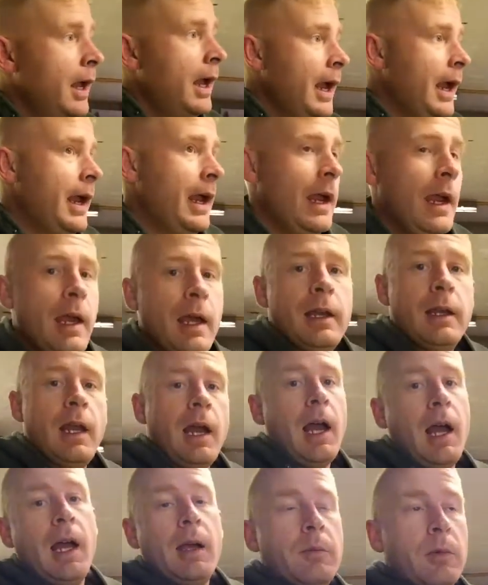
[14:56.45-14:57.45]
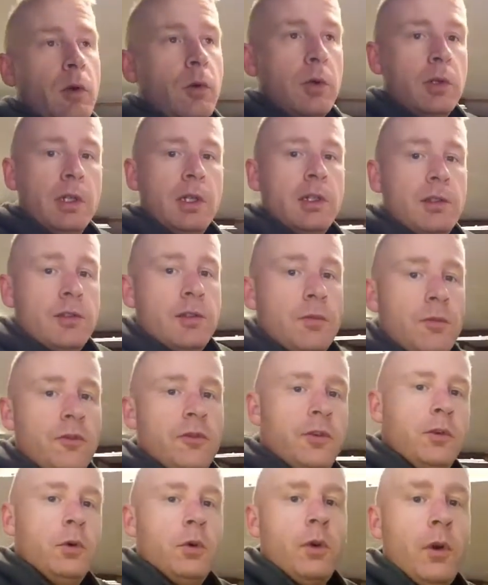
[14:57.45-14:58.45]
and I'm going to get some
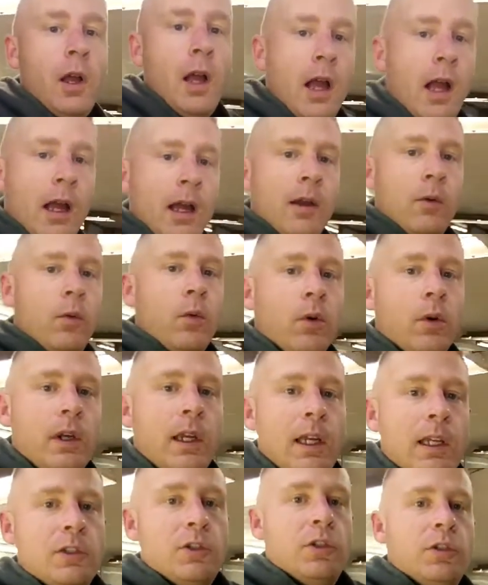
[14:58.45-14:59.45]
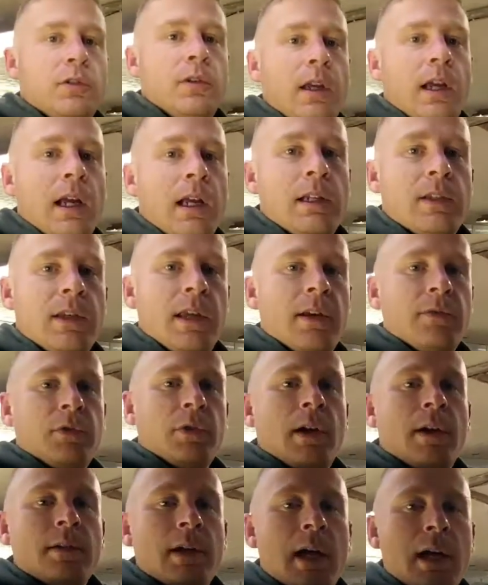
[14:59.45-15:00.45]
fuel. I will catch you guys
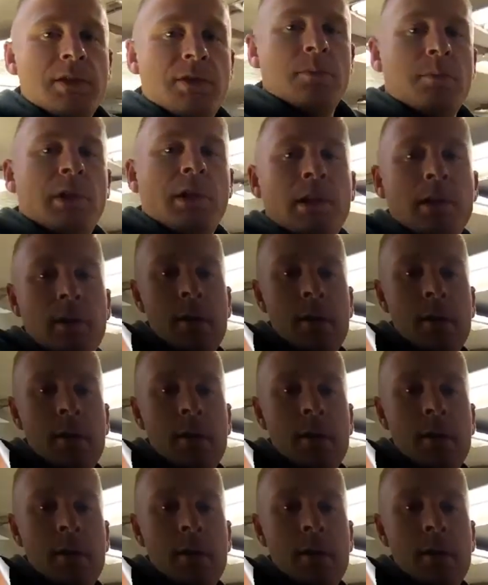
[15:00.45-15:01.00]
after I've got some clear